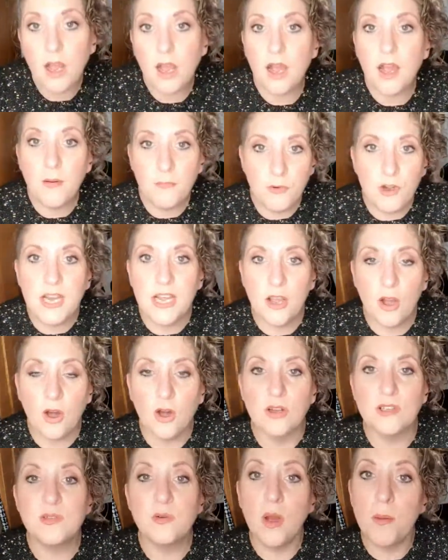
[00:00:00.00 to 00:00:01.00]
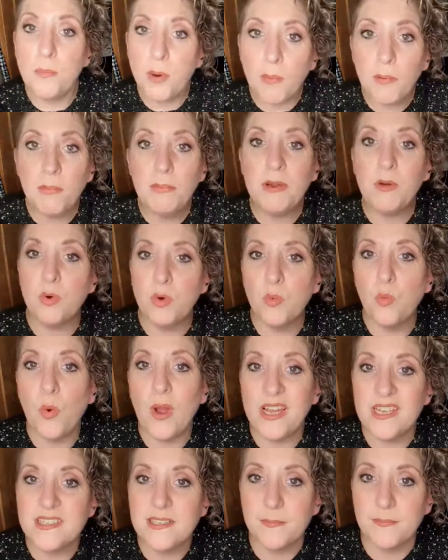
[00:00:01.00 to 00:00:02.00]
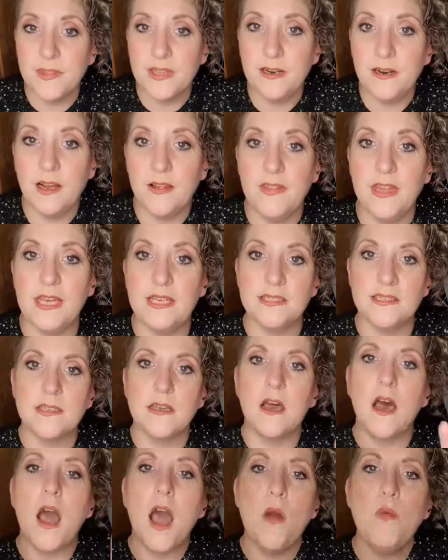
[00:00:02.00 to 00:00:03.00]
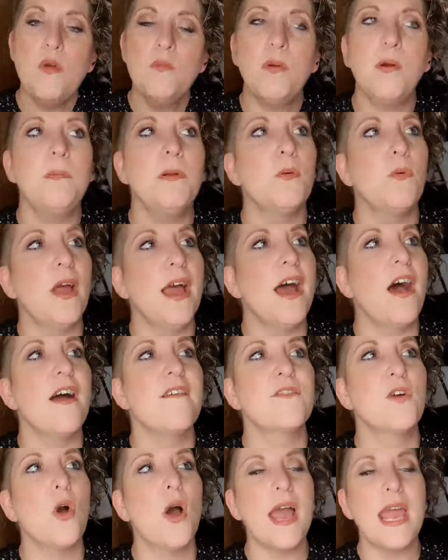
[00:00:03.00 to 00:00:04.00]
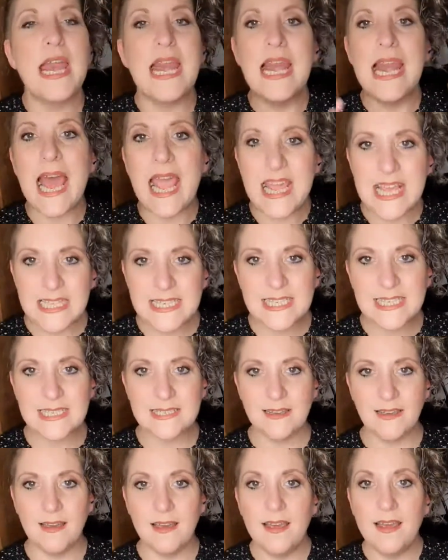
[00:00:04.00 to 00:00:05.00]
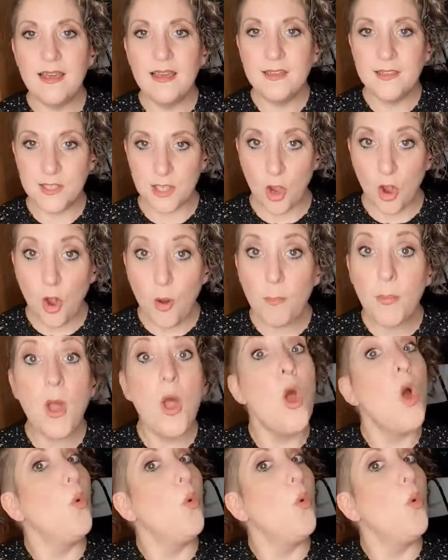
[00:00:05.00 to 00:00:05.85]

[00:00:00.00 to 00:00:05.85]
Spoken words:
I'm really hot. So I probably wouldn't wear something like this. I would probably wear, I've got a lace top.